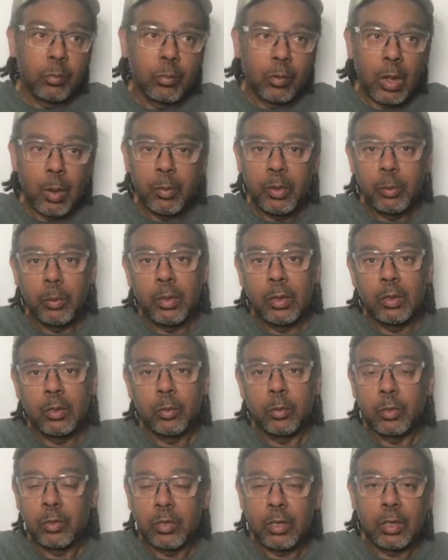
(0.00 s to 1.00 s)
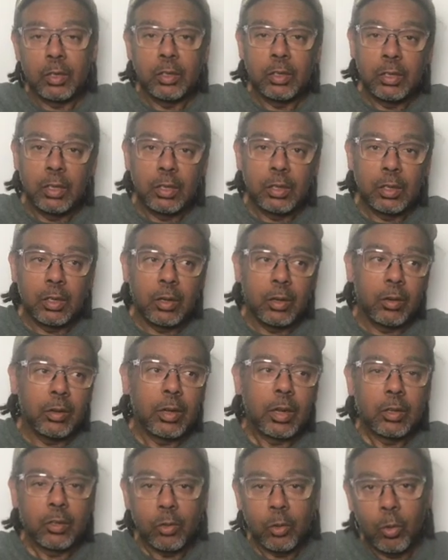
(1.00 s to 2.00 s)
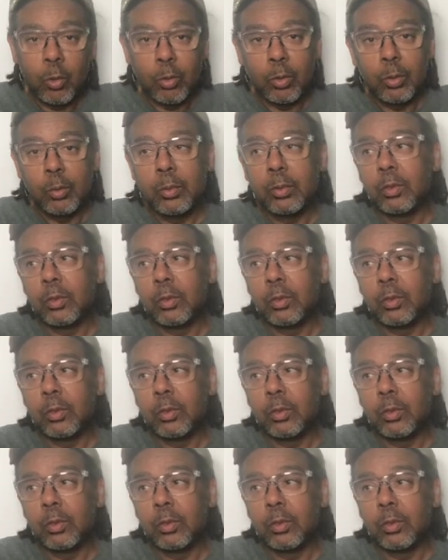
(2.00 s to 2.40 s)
how many minutes it would take to get there, and I told him.